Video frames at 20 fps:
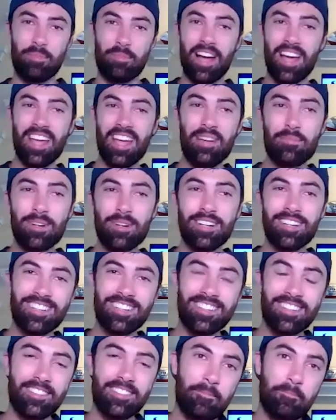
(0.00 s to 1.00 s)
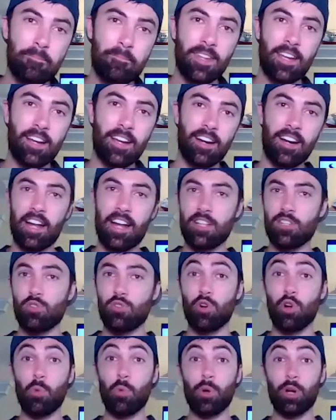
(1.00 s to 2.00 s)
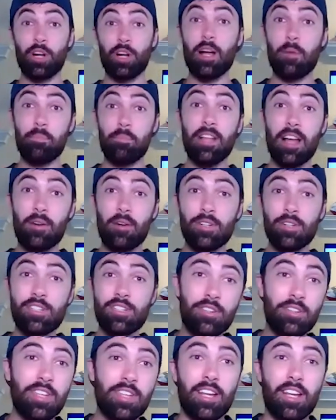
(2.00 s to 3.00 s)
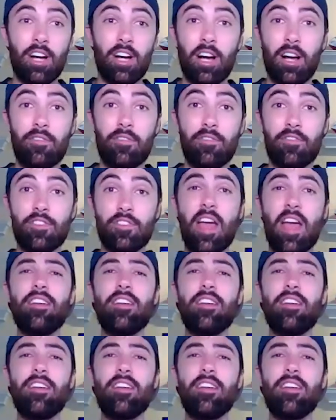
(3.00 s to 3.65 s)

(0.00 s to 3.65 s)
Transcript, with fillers: Bye, Amber. All right, Toro, we're a couple hours till kickoff.